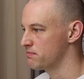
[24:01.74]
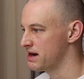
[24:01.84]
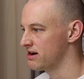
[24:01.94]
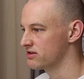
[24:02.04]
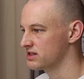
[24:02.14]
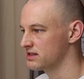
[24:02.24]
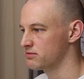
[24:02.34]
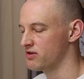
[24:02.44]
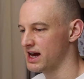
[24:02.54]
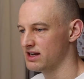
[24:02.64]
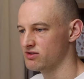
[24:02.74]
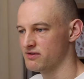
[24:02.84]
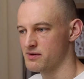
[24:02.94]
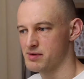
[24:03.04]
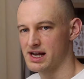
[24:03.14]
paroxysmal atrial
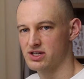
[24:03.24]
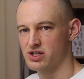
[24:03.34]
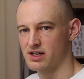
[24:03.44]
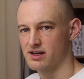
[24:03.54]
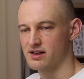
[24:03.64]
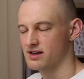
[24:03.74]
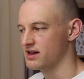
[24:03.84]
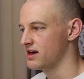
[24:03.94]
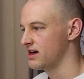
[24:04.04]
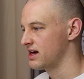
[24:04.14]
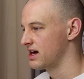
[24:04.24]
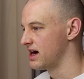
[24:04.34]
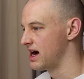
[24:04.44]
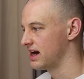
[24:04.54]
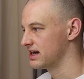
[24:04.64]
fibrillation?
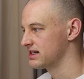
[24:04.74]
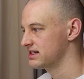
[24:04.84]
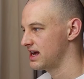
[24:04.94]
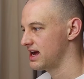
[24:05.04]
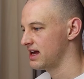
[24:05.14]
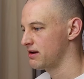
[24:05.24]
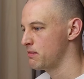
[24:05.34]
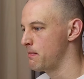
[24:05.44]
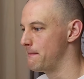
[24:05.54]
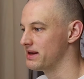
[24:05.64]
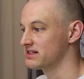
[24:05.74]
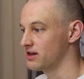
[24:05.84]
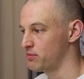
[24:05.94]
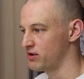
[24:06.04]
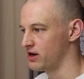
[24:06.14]
I'm going to say
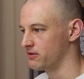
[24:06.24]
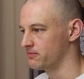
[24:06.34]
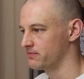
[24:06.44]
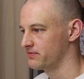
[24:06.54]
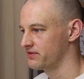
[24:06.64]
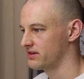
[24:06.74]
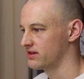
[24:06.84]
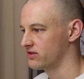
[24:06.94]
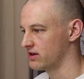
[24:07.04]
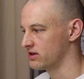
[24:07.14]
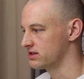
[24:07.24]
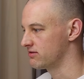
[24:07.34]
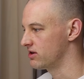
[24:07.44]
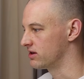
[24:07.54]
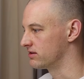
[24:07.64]
bisoprolol, so I got it
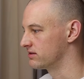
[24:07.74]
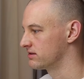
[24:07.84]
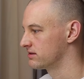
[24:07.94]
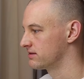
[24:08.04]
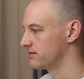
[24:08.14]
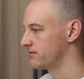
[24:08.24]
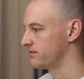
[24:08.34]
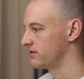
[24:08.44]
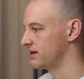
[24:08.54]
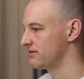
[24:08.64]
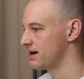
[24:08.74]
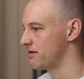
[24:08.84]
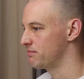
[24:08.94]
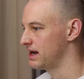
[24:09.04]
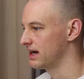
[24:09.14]
wrong. Leave that
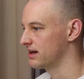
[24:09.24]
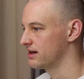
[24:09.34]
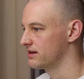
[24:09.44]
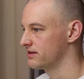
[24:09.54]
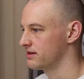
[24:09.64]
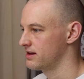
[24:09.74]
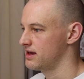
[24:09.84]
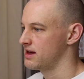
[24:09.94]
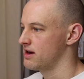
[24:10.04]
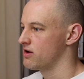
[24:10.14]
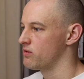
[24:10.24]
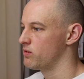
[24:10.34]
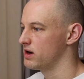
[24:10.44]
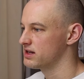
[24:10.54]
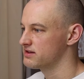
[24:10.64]
one blank.
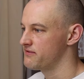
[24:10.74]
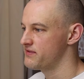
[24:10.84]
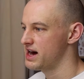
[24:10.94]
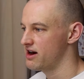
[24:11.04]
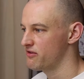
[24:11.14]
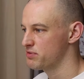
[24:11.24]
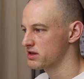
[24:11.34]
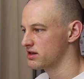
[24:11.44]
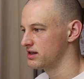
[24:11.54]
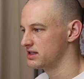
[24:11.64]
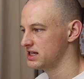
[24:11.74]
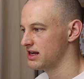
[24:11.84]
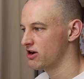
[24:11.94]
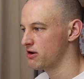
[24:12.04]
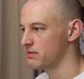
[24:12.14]
What valve pathology
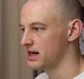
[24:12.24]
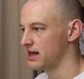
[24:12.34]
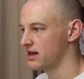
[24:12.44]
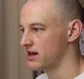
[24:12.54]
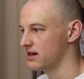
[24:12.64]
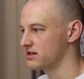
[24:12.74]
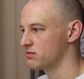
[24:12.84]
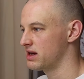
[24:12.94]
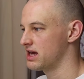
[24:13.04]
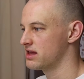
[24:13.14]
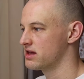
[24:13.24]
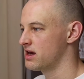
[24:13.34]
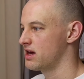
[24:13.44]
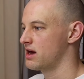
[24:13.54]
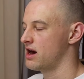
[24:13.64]
commonly occurs with
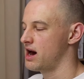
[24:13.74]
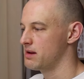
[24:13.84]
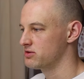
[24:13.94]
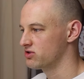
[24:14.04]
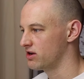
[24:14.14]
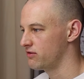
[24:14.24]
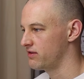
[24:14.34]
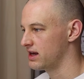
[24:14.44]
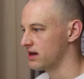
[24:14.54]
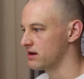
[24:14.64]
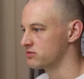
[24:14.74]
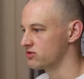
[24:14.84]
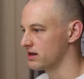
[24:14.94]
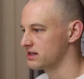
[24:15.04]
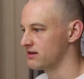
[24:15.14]
hypertrophic
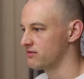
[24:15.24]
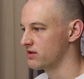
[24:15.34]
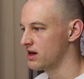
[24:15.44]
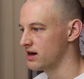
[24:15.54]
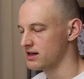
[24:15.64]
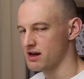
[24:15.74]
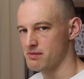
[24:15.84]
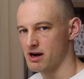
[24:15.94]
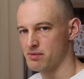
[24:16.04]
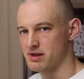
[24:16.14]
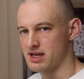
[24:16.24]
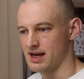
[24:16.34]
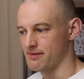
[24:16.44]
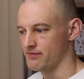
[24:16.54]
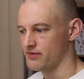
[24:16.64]
obstructive cardiomyopathy?